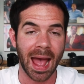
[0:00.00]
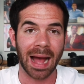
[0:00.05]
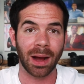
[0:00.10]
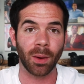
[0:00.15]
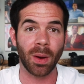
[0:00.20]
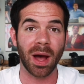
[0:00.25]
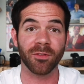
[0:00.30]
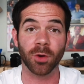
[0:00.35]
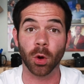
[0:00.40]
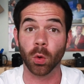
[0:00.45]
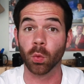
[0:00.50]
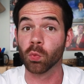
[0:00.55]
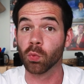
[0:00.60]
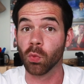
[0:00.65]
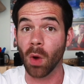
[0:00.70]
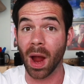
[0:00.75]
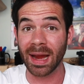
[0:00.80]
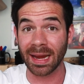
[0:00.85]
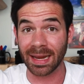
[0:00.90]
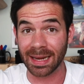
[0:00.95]
However,
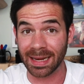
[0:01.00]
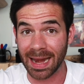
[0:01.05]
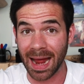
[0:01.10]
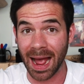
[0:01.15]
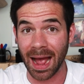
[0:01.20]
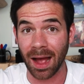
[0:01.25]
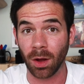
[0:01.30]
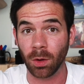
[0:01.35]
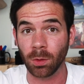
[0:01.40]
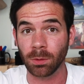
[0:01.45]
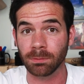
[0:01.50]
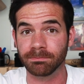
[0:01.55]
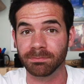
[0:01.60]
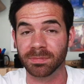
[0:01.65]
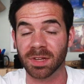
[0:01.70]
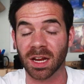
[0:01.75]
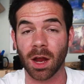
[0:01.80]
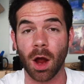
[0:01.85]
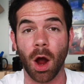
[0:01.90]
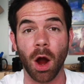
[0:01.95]
right now,
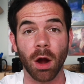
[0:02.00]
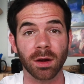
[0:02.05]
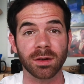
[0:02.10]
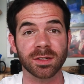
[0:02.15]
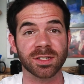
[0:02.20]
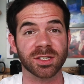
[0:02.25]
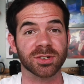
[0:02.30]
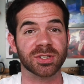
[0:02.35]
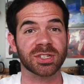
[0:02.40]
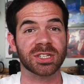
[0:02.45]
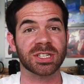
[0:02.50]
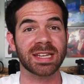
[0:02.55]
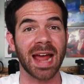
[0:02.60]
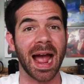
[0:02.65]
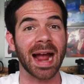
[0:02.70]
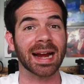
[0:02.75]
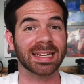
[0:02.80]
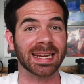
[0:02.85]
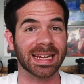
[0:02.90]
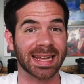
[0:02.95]
the cards are
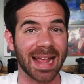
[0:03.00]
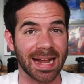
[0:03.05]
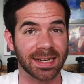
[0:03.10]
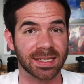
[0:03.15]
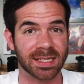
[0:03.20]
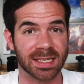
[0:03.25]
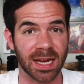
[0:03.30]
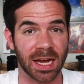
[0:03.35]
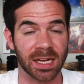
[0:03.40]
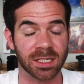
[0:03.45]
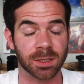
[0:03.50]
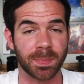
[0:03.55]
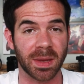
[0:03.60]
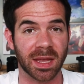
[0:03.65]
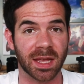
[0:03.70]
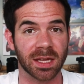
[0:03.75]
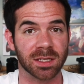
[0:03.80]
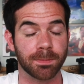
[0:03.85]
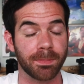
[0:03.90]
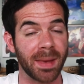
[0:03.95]
stacked against us
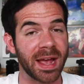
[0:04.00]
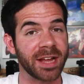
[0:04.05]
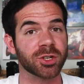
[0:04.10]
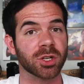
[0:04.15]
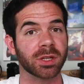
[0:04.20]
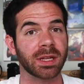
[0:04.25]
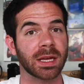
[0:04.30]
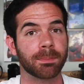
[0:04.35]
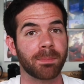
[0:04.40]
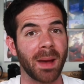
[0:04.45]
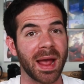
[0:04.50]
because Major League